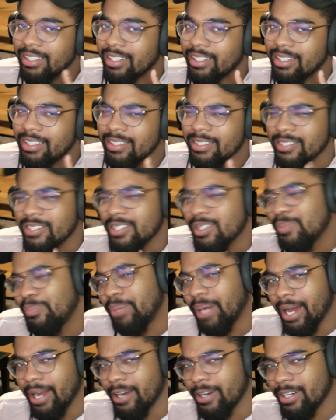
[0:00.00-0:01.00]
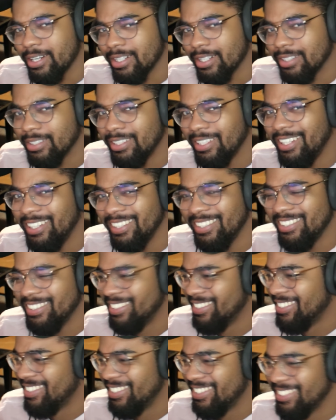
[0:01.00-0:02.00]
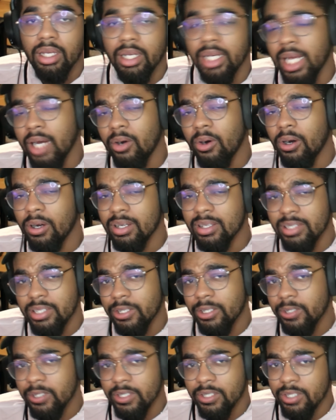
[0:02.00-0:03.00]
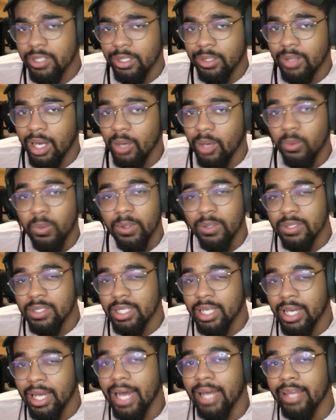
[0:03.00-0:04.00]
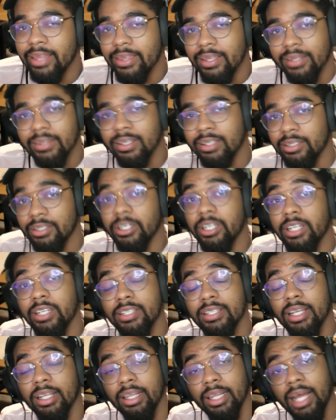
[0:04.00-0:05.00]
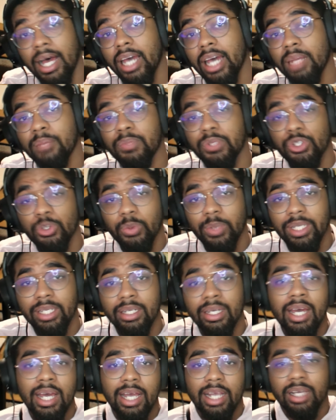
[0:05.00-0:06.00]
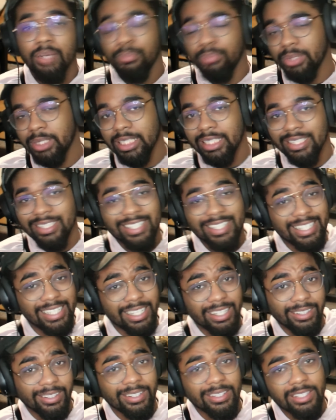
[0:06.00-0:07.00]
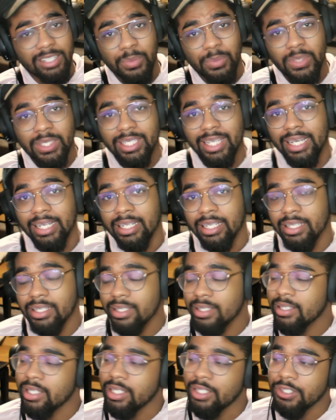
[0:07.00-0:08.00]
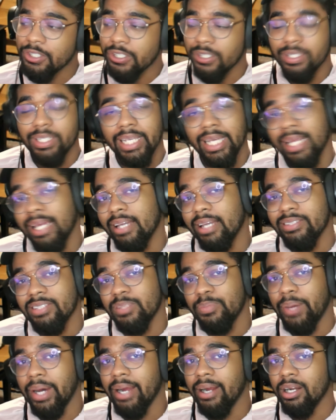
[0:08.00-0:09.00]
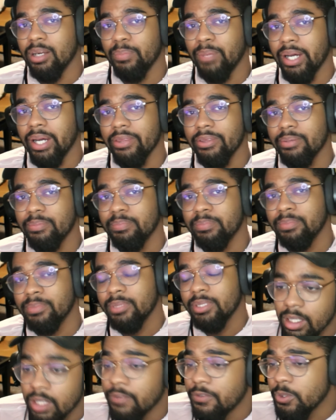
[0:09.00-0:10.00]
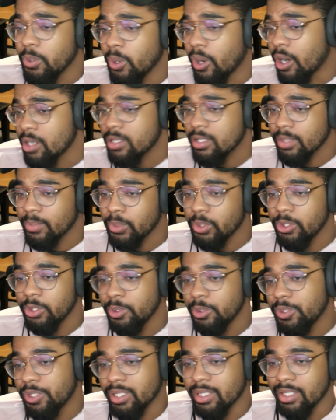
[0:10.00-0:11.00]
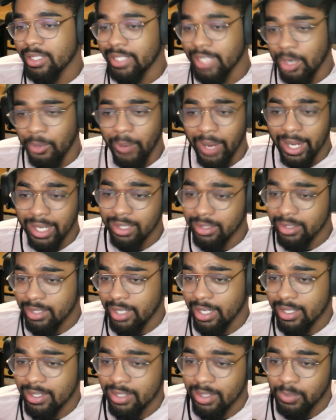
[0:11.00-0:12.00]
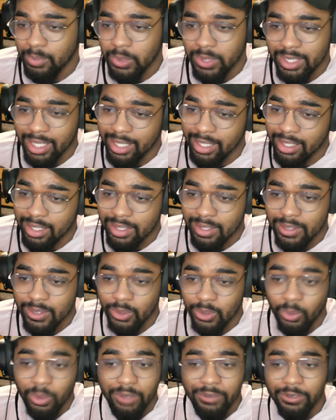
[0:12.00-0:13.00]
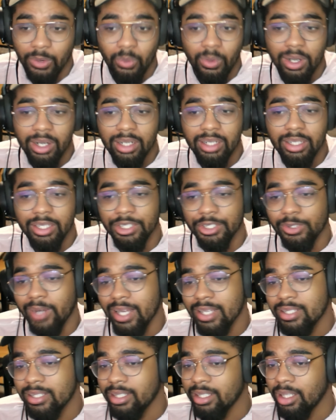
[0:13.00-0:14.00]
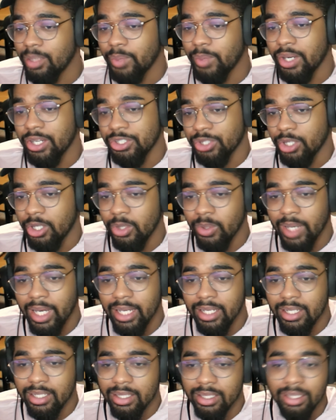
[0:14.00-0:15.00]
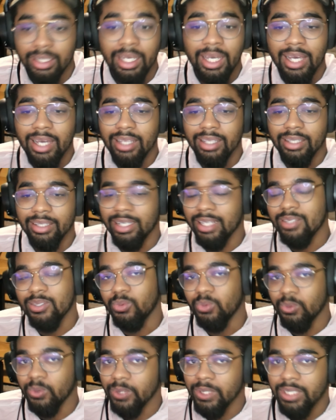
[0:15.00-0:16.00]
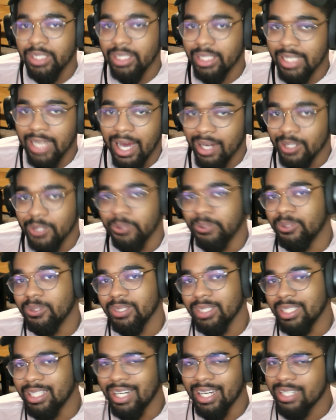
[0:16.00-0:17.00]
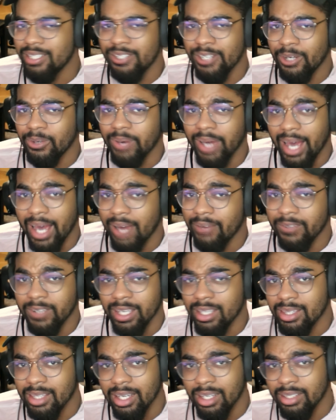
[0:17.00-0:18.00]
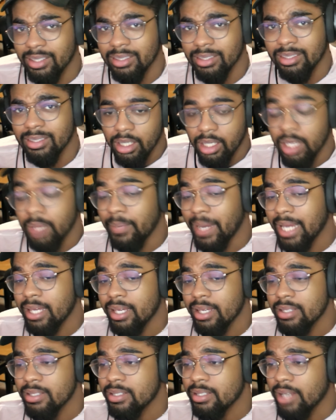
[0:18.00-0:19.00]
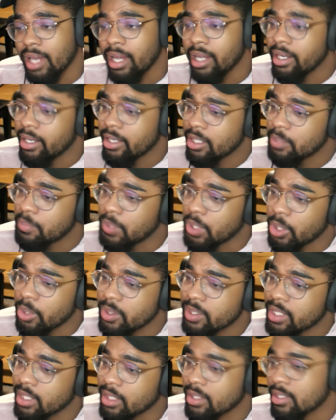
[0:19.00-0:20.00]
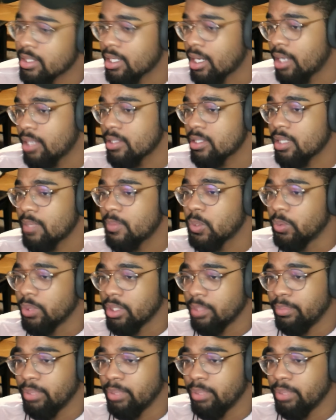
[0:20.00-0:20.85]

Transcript: inspired. Now, on a serious note, I will say I think that there is a line between completely stealing someone's ideas and just getting inspired by them. If are someone who just directly takes someone's ideas one for one and tries to claim it as your own idea, that's really not cool, and I don't advocate that. In my case, I ended up noticing this concept with the